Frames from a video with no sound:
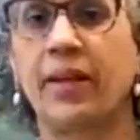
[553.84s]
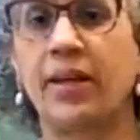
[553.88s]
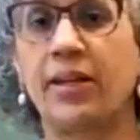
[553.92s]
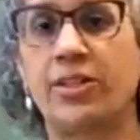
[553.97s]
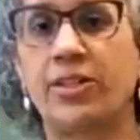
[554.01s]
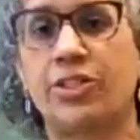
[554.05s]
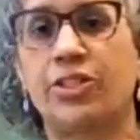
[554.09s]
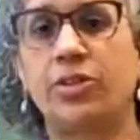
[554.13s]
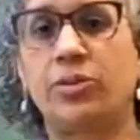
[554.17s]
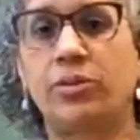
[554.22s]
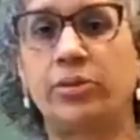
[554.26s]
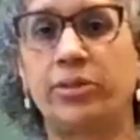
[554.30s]

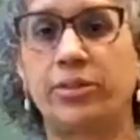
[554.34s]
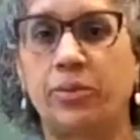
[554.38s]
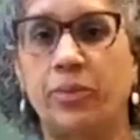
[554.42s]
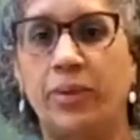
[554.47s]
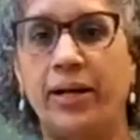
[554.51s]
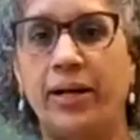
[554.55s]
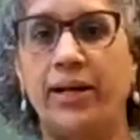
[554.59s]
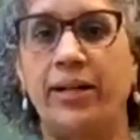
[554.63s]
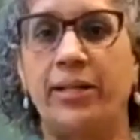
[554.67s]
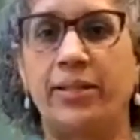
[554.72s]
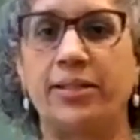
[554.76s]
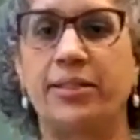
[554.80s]

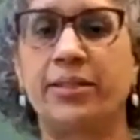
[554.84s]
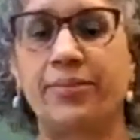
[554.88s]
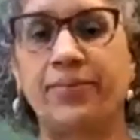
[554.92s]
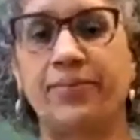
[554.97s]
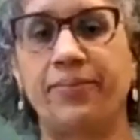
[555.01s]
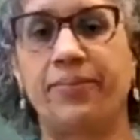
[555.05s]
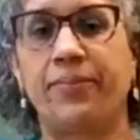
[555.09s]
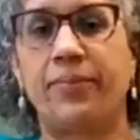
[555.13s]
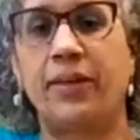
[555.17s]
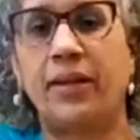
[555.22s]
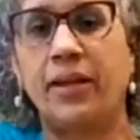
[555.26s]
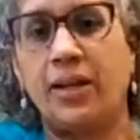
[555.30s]
shoulder-wise.
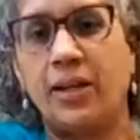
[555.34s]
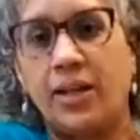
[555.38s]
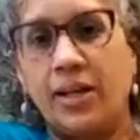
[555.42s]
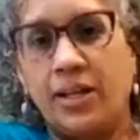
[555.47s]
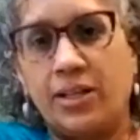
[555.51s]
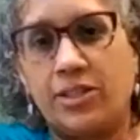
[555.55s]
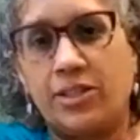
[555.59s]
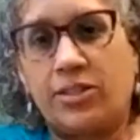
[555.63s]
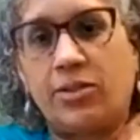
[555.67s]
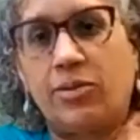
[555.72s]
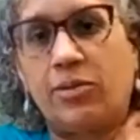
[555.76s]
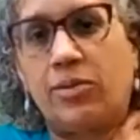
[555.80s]

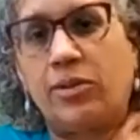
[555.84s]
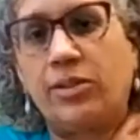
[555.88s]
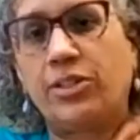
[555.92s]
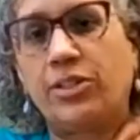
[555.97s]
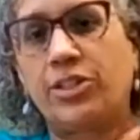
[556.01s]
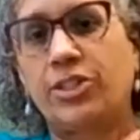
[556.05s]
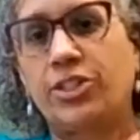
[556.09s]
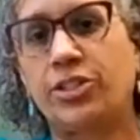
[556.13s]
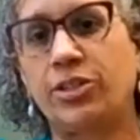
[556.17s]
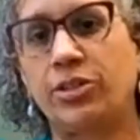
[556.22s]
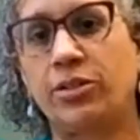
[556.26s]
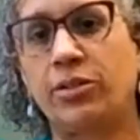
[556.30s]
So on the
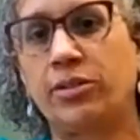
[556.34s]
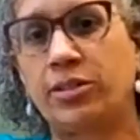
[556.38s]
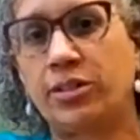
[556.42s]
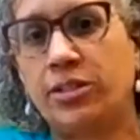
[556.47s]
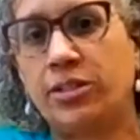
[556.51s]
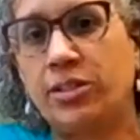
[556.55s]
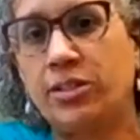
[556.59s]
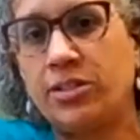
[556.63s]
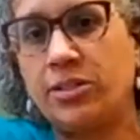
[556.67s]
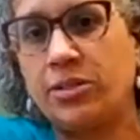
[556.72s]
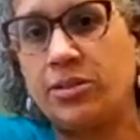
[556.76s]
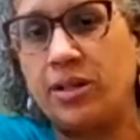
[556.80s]

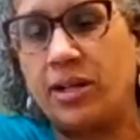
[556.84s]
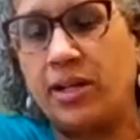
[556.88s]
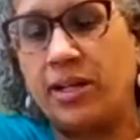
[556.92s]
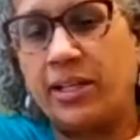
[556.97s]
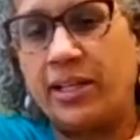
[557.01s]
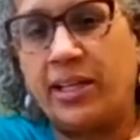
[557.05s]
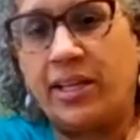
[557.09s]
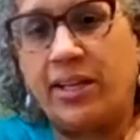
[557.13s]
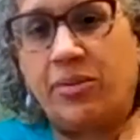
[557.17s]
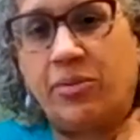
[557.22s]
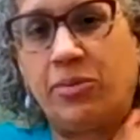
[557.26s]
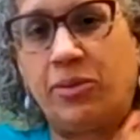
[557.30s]
shoulders,
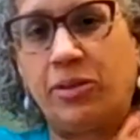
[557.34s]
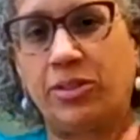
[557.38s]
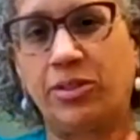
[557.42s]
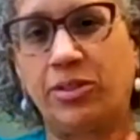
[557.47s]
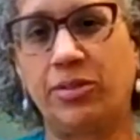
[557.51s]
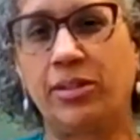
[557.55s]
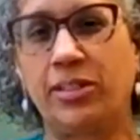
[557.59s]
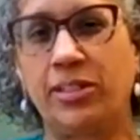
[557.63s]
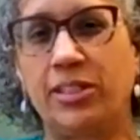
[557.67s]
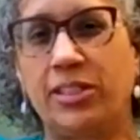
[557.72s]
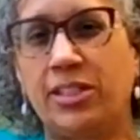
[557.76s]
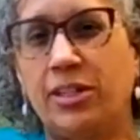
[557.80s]
again, we'll
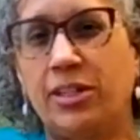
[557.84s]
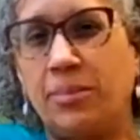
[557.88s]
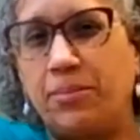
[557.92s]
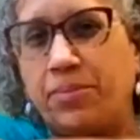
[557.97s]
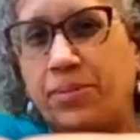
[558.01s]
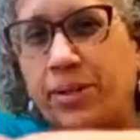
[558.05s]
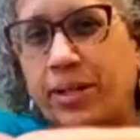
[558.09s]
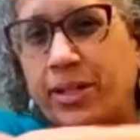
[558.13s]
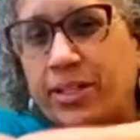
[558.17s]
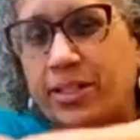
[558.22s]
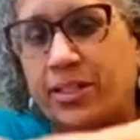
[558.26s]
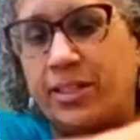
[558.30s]
do these
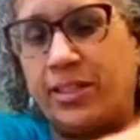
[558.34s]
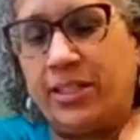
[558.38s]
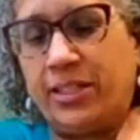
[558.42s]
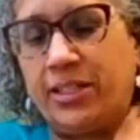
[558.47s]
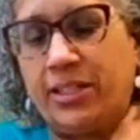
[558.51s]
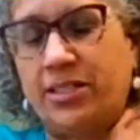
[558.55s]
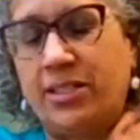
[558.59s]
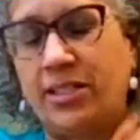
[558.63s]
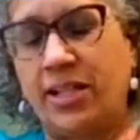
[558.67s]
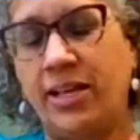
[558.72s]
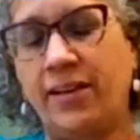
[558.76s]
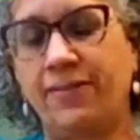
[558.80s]

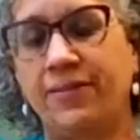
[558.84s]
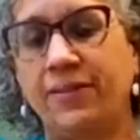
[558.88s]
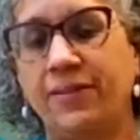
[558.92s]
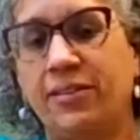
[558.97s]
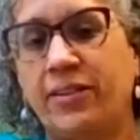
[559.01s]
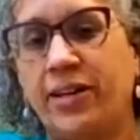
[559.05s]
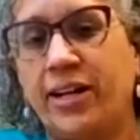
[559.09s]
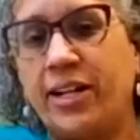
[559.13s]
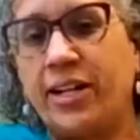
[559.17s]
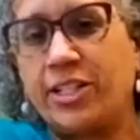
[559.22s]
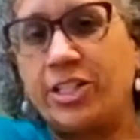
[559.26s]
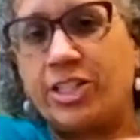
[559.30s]

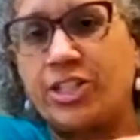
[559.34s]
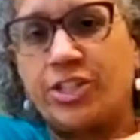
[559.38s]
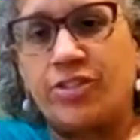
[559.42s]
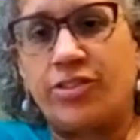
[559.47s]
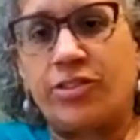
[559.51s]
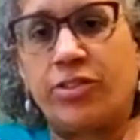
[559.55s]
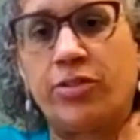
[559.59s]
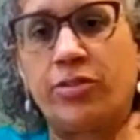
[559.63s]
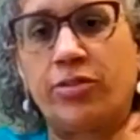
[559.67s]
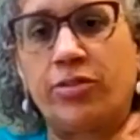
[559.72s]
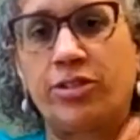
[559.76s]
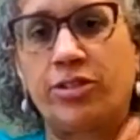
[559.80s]
effleurage
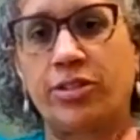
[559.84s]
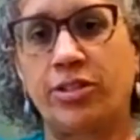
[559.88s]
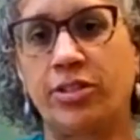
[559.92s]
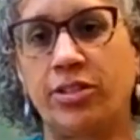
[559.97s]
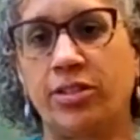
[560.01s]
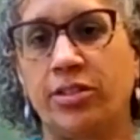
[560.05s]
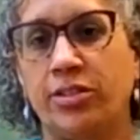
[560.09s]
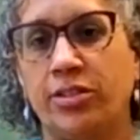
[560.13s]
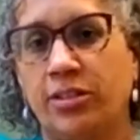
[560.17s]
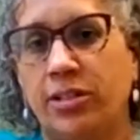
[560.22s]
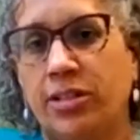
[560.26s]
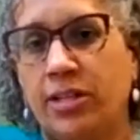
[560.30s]
strokes,
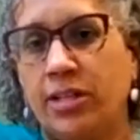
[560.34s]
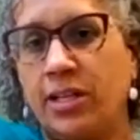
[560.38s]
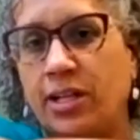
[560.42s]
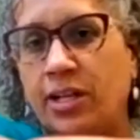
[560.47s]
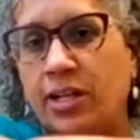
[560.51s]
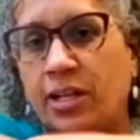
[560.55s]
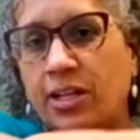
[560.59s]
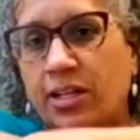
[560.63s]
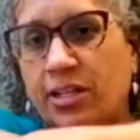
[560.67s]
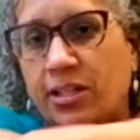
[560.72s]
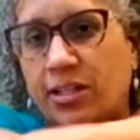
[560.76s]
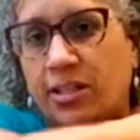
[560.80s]

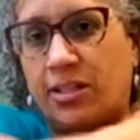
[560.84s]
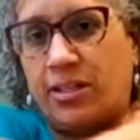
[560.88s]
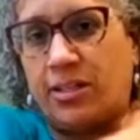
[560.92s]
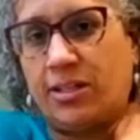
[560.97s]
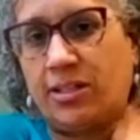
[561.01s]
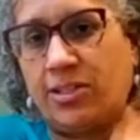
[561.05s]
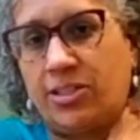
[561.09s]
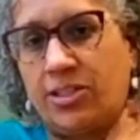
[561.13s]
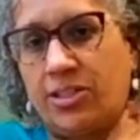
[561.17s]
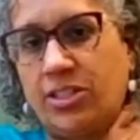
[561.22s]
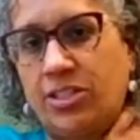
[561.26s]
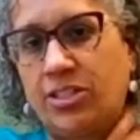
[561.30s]

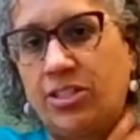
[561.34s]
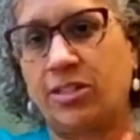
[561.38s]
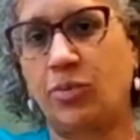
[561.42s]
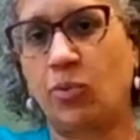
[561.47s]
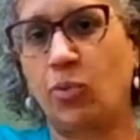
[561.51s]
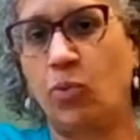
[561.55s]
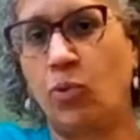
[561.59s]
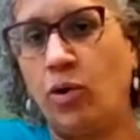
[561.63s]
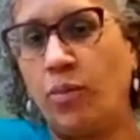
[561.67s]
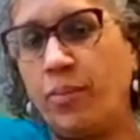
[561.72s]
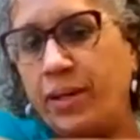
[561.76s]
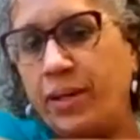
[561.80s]
just
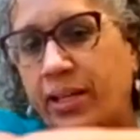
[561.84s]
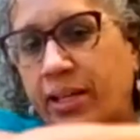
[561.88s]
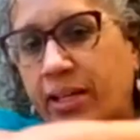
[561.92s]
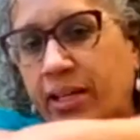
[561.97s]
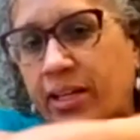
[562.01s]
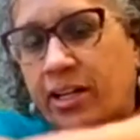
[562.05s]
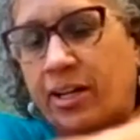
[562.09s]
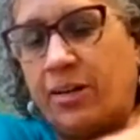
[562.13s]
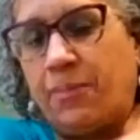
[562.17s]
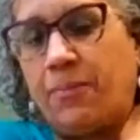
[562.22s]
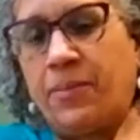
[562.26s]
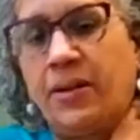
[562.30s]
warming it
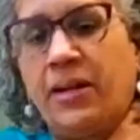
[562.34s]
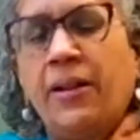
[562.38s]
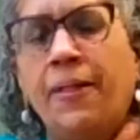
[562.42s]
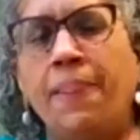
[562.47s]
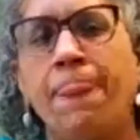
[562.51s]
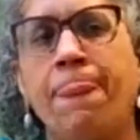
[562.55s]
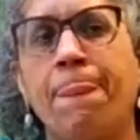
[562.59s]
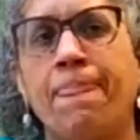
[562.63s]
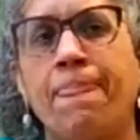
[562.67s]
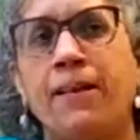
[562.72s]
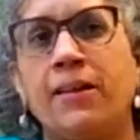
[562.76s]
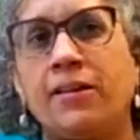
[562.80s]
up.
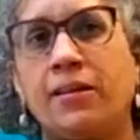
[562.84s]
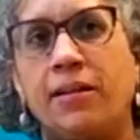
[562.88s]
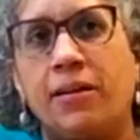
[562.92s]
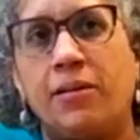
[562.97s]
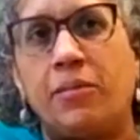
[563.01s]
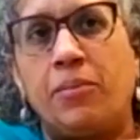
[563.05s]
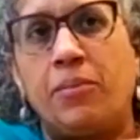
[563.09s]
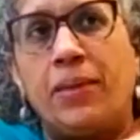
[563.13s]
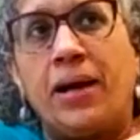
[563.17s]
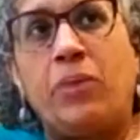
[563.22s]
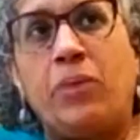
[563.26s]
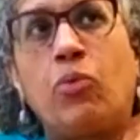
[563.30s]

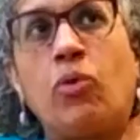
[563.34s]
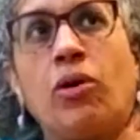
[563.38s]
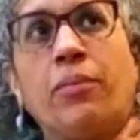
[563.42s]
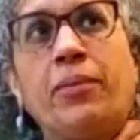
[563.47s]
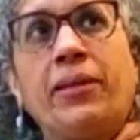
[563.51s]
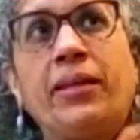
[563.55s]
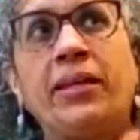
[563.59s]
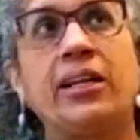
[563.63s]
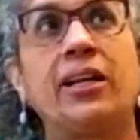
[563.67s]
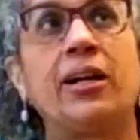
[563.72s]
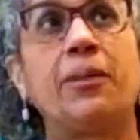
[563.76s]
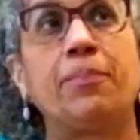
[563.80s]
By
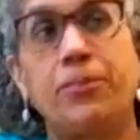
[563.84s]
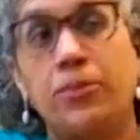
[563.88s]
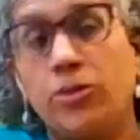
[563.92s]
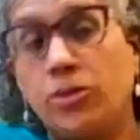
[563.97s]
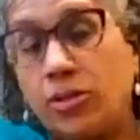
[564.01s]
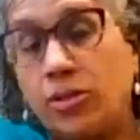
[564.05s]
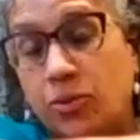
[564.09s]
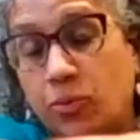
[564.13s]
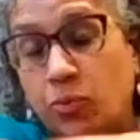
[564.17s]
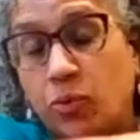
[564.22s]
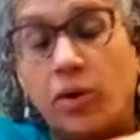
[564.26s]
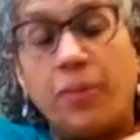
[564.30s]
warming it up, you
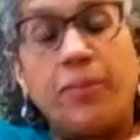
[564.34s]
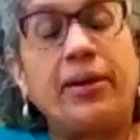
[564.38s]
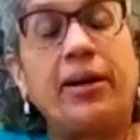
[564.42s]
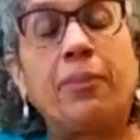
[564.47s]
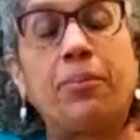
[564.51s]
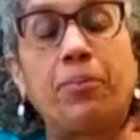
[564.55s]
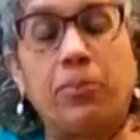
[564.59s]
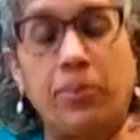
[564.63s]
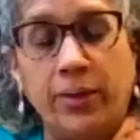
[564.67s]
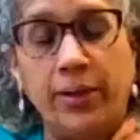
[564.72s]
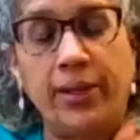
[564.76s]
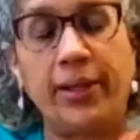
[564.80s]
could warm it
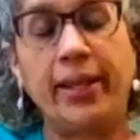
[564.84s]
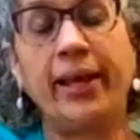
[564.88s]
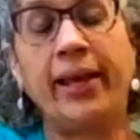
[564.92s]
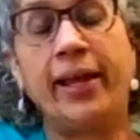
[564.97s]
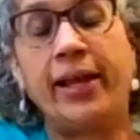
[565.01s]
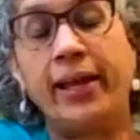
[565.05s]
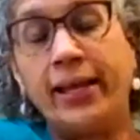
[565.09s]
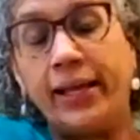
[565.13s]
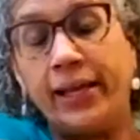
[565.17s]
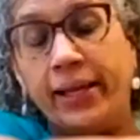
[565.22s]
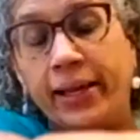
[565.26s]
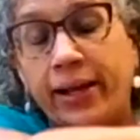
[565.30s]
up with
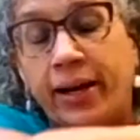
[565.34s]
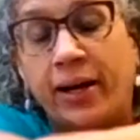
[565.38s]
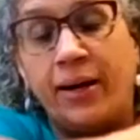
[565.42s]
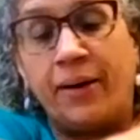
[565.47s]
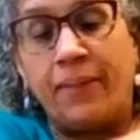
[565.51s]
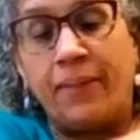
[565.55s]
a